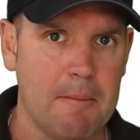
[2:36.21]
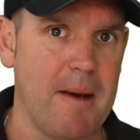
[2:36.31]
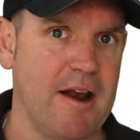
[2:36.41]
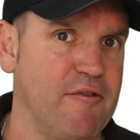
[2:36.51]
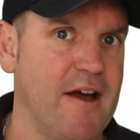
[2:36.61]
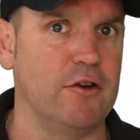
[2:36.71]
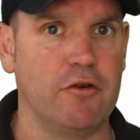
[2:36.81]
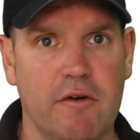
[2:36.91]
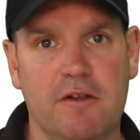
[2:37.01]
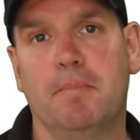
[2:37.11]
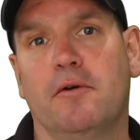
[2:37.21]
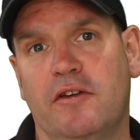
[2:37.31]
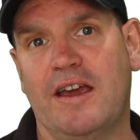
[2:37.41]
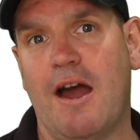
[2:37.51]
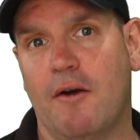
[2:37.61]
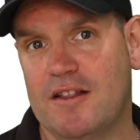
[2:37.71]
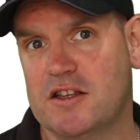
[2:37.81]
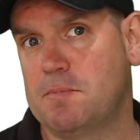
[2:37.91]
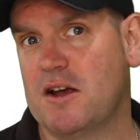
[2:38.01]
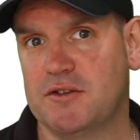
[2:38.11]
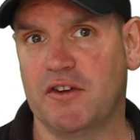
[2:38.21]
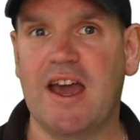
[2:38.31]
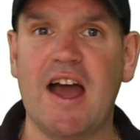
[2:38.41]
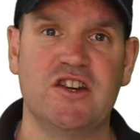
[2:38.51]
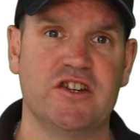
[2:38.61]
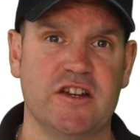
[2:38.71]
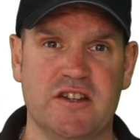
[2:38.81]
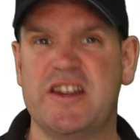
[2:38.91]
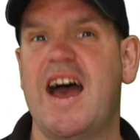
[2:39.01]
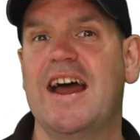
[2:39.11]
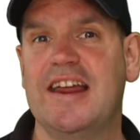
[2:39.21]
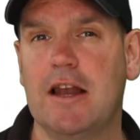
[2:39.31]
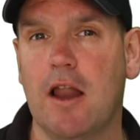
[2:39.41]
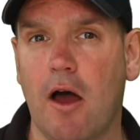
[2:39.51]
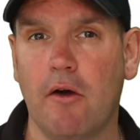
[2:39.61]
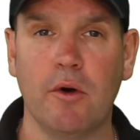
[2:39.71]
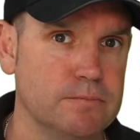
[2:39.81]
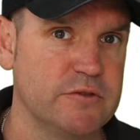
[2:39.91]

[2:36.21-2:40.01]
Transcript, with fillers: manufacturer is putting out in the specifications at any low